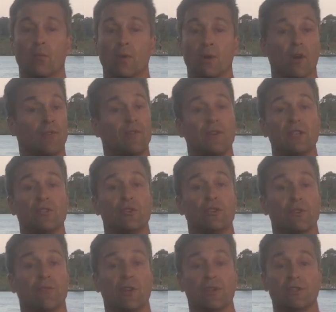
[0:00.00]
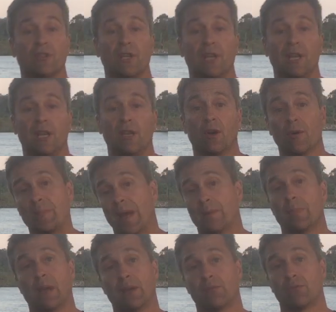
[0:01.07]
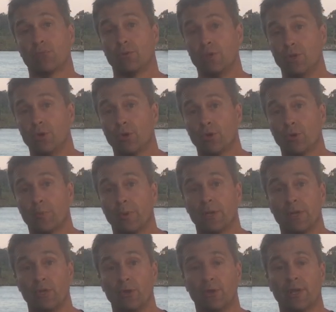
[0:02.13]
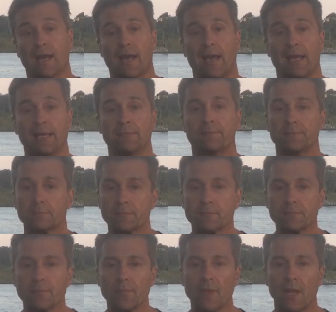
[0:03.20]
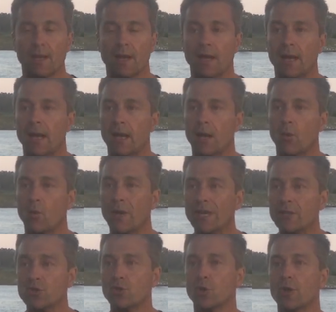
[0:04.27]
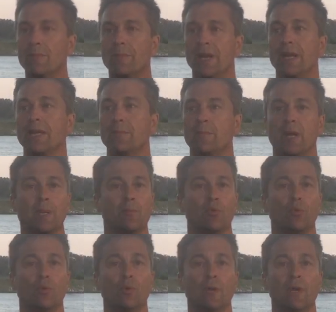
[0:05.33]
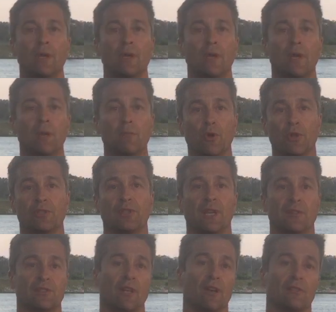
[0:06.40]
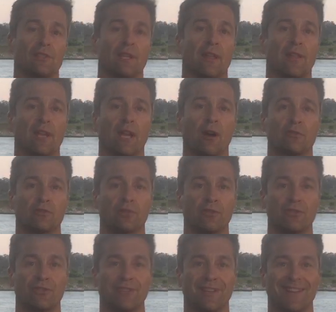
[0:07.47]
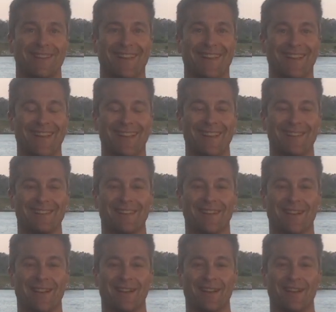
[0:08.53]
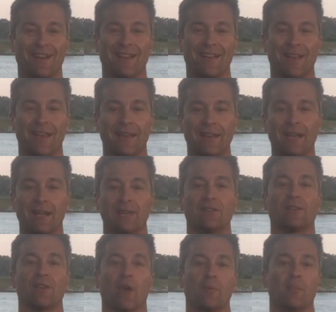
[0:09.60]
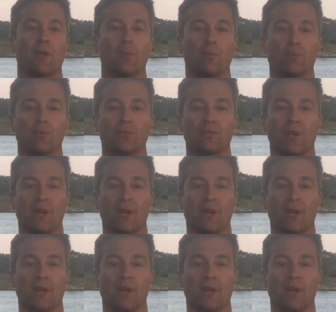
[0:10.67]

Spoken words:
When I finished university, I backpacked through Europe and the UK. We enjoy meeting people, immersing ourselves in other cultures, and getting to know people.